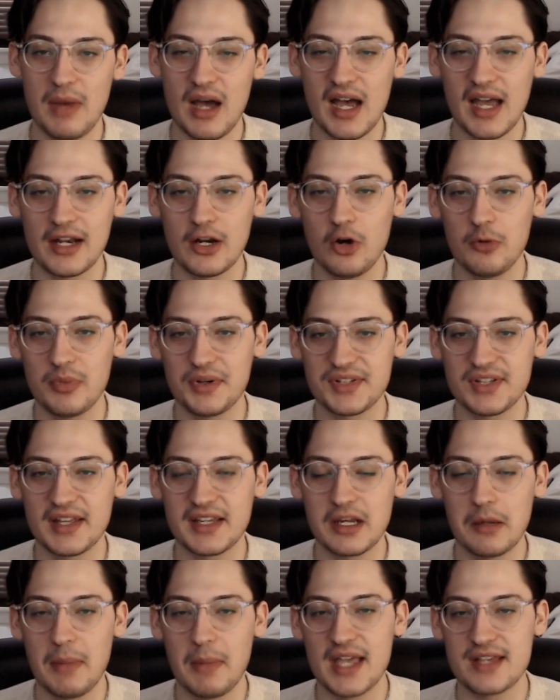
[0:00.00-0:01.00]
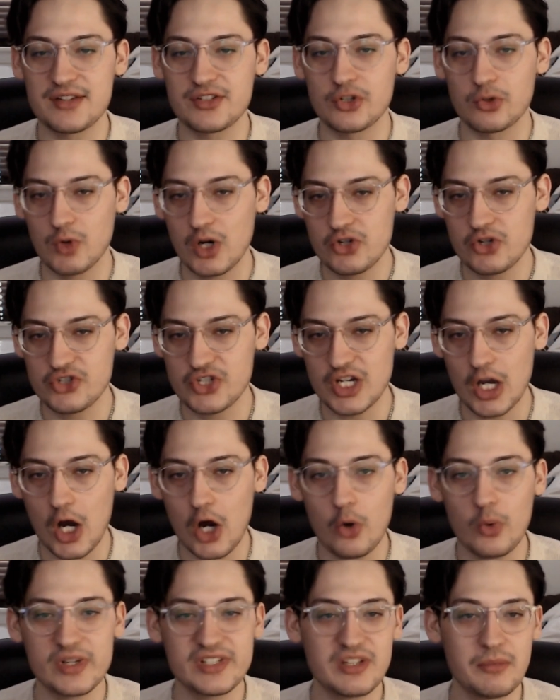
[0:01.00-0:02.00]
mind, almost like a Master Roshi.
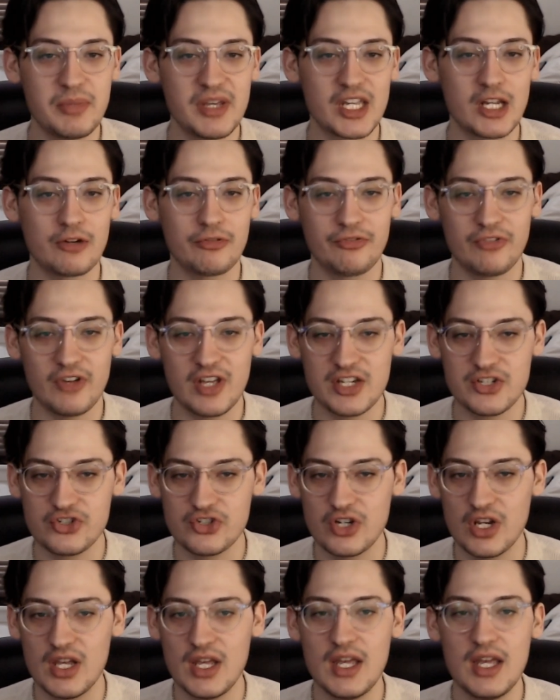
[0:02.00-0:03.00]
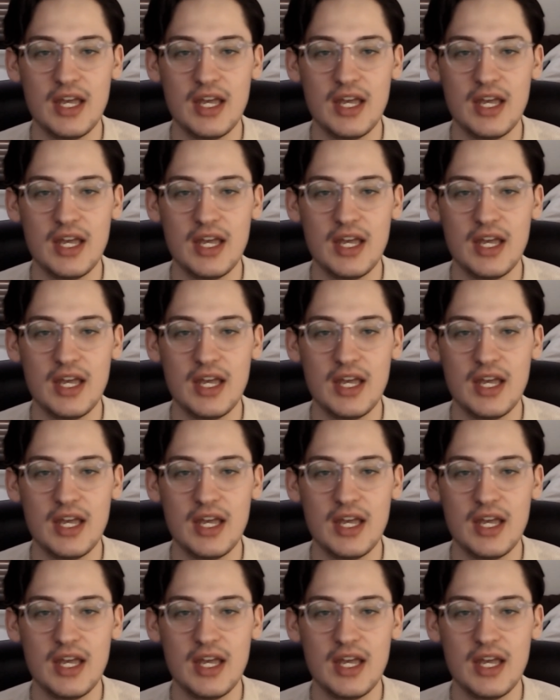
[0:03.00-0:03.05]
Always a bigger fish.